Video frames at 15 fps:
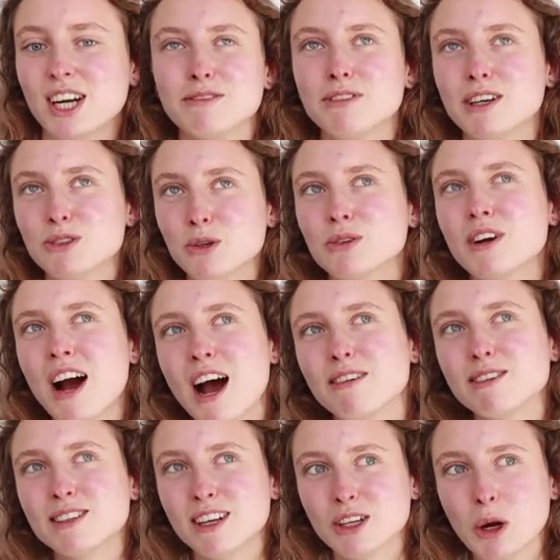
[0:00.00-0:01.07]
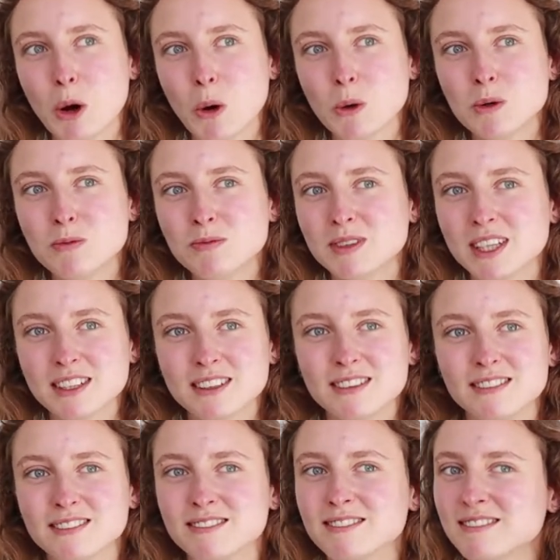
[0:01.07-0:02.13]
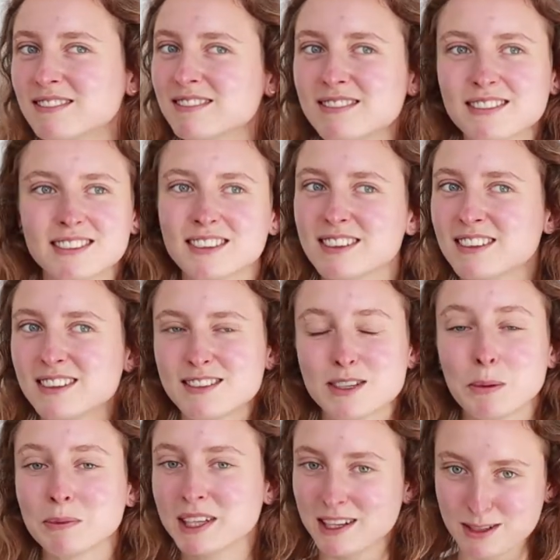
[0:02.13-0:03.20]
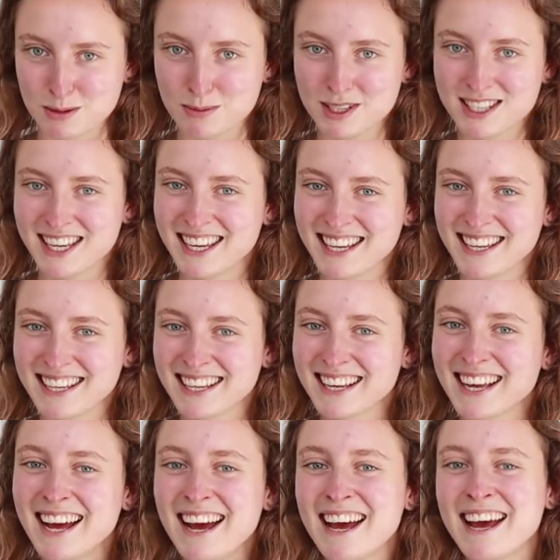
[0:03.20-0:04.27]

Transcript: If I don't have it at home, then something is missing.